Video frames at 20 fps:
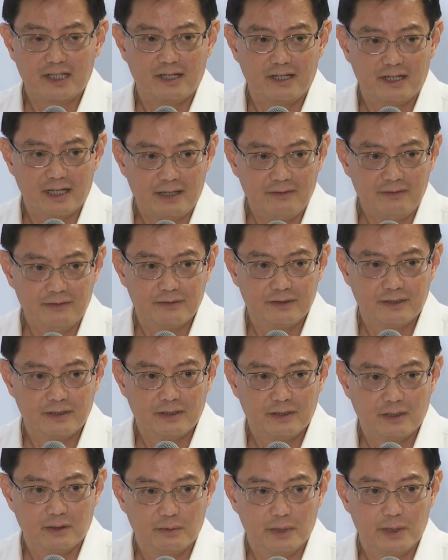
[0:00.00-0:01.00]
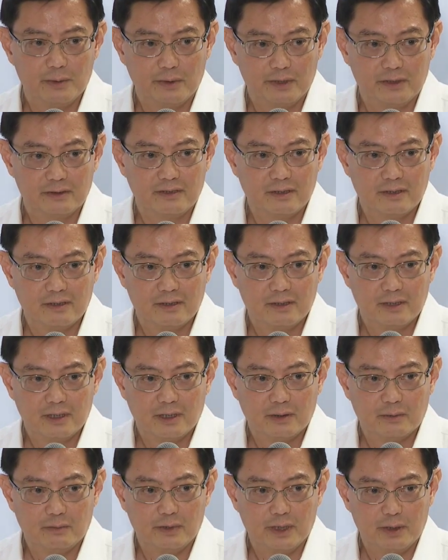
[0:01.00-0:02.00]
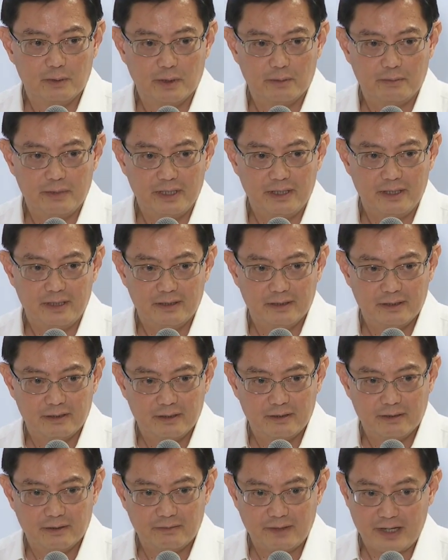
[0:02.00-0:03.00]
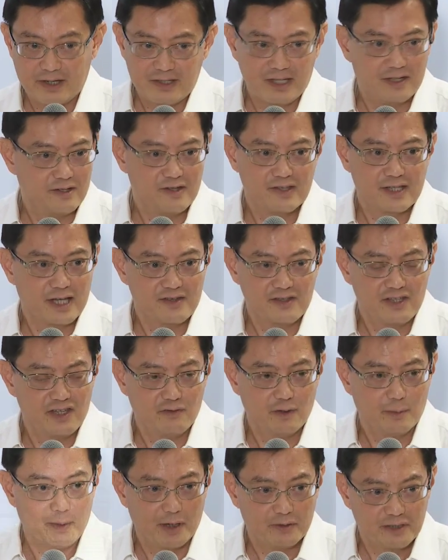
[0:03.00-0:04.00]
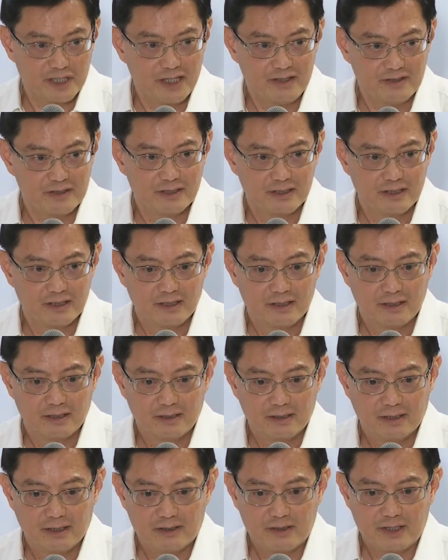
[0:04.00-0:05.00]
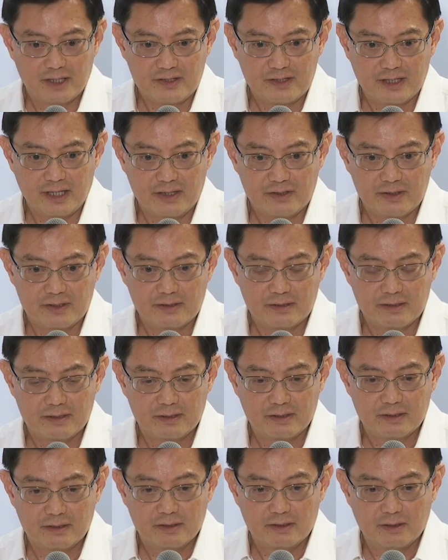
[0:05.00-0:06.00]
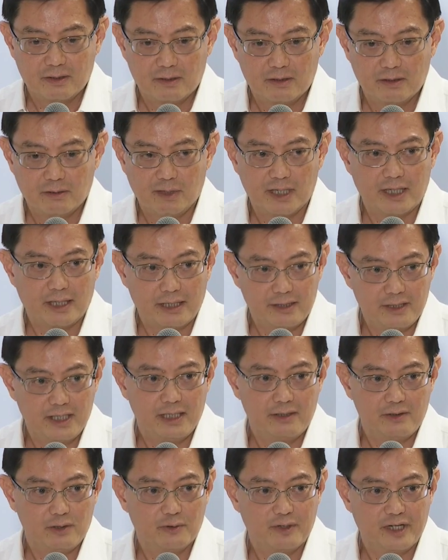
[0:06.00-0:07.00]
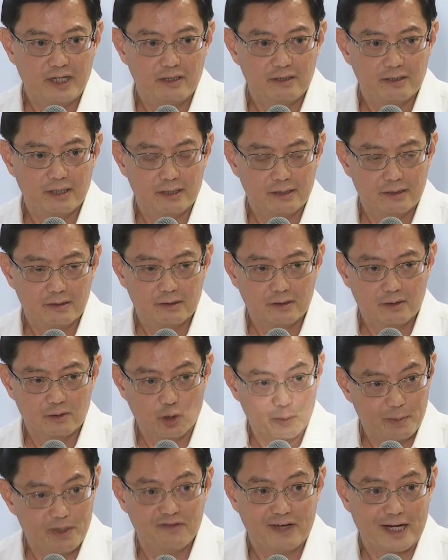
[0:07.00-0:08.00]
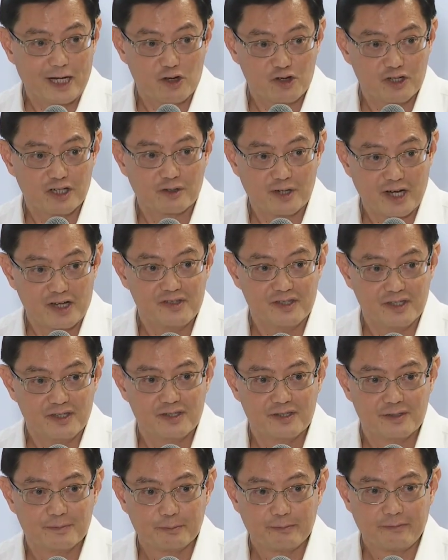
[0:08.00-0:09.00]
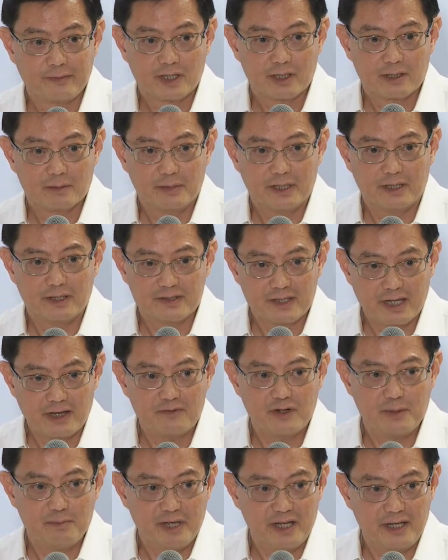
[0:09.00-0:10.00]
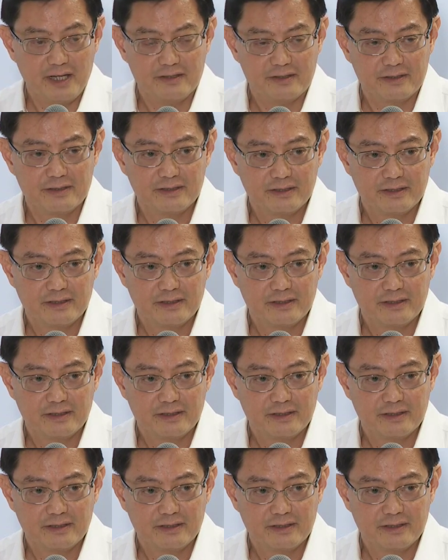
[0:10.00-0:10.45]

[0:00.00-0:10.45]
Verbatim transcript: enough, we would, we will be fast and decisive about it, just as what I did during the global financial crisis, because every minute